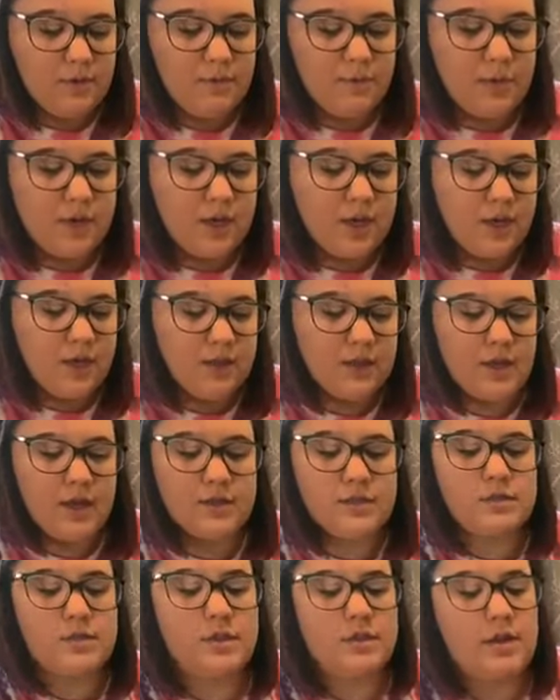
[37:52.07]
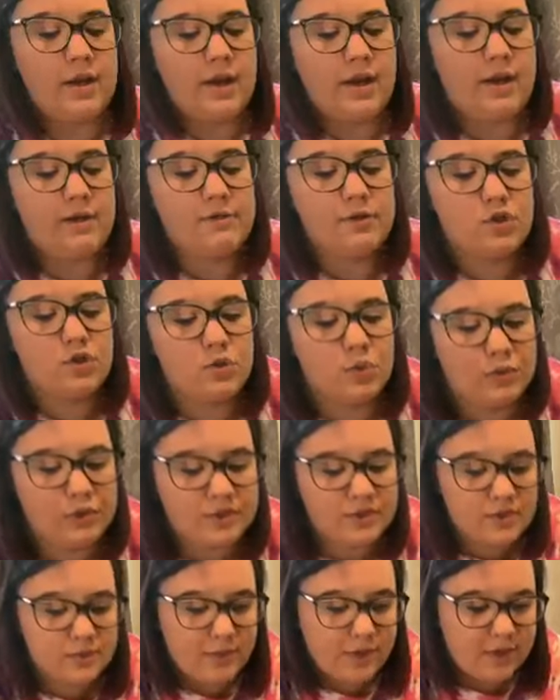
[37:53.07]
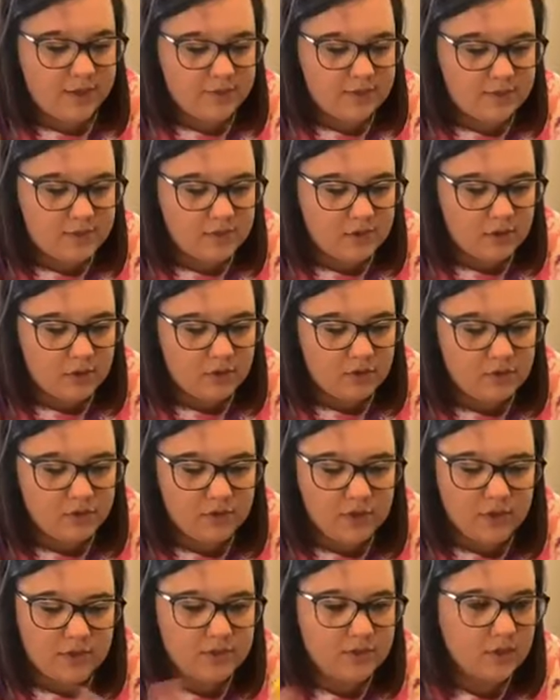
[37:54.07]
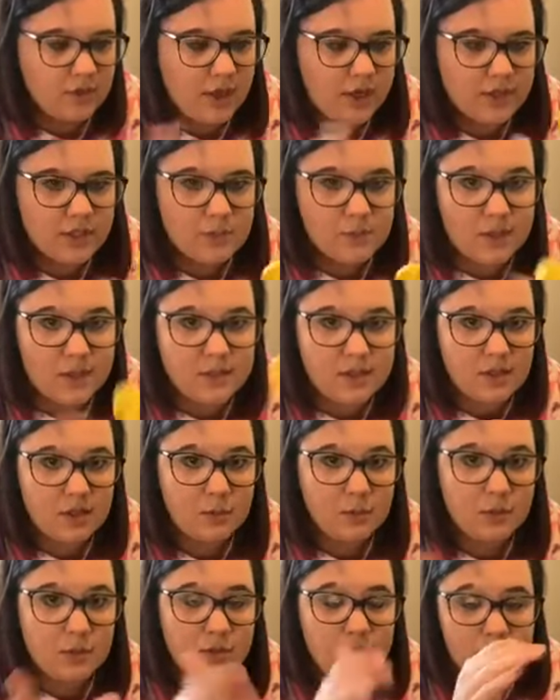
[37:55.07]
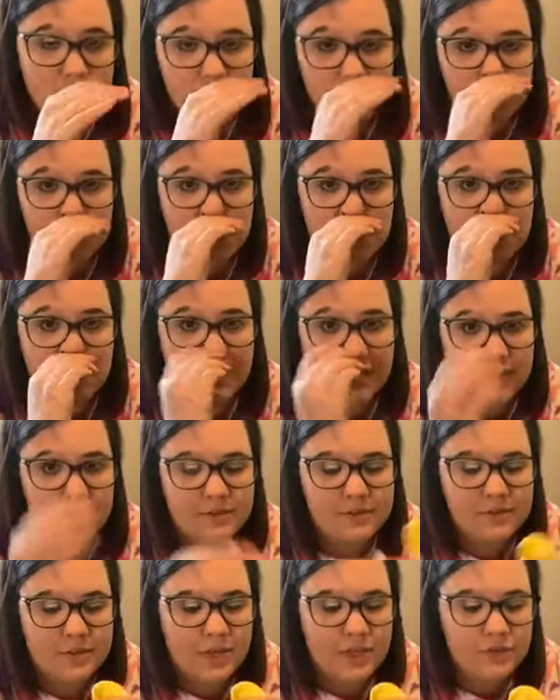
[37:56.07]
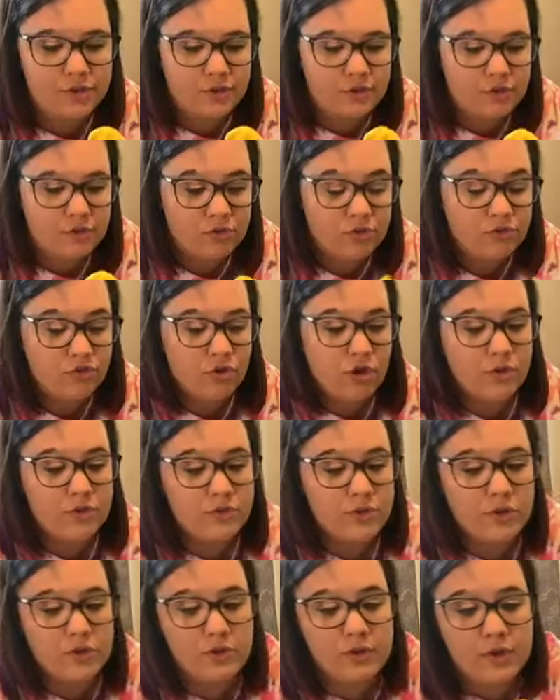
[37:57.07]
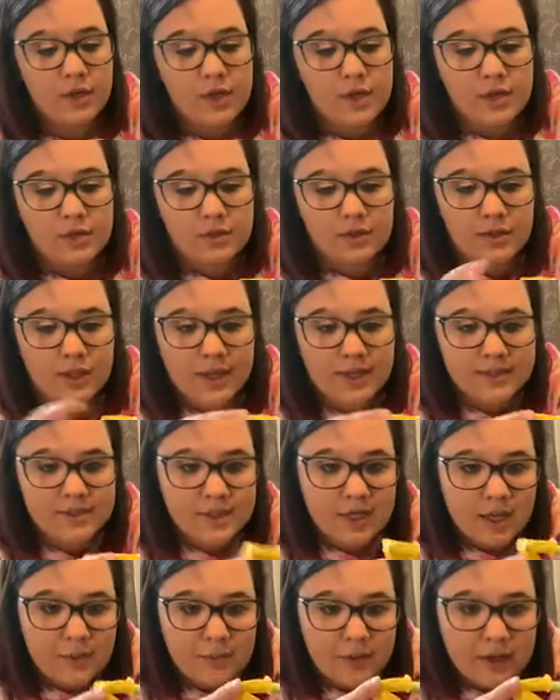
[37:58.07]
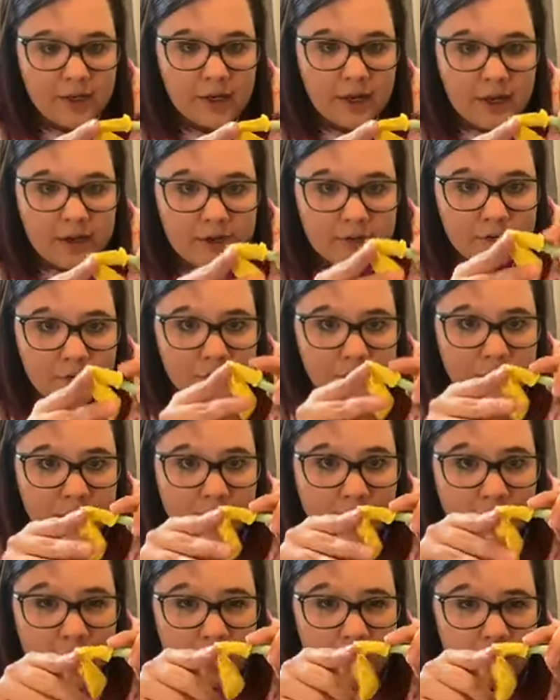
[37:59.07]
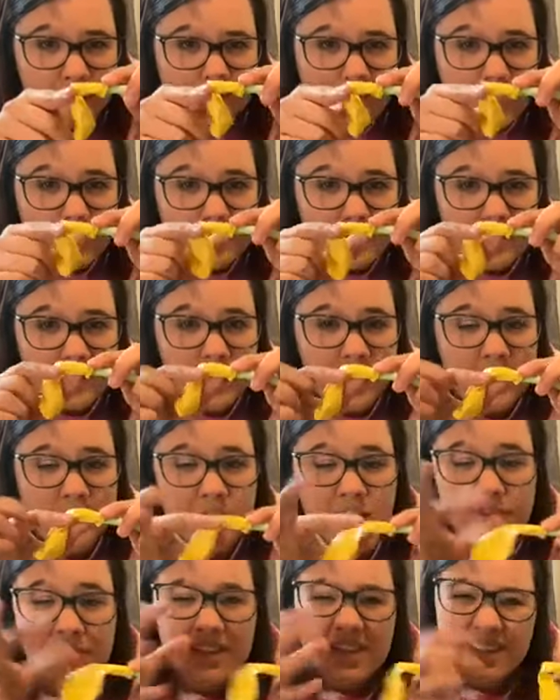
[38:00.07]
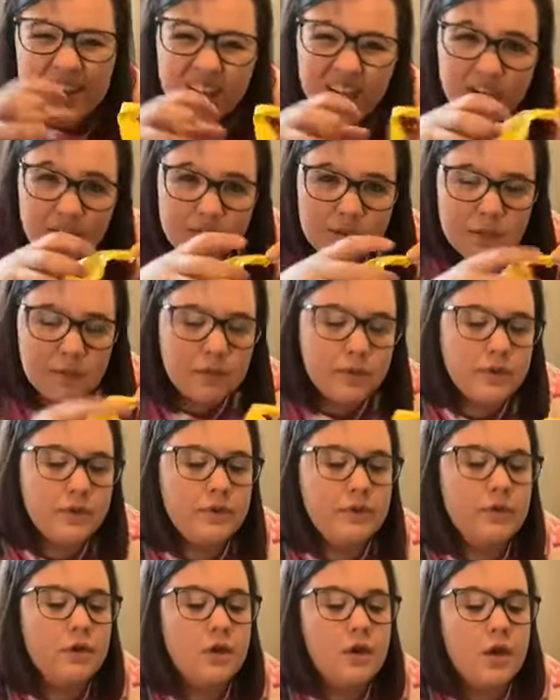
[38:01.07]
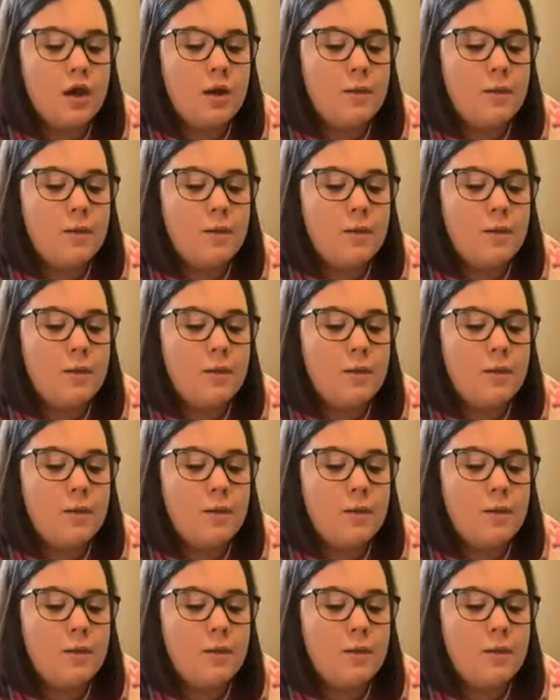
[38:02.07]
making that so that I have a shorter space. So there's a lot of space in the balloon that you can kind of slide your straw through. The last time I kind of only had it at the neck of the balloon,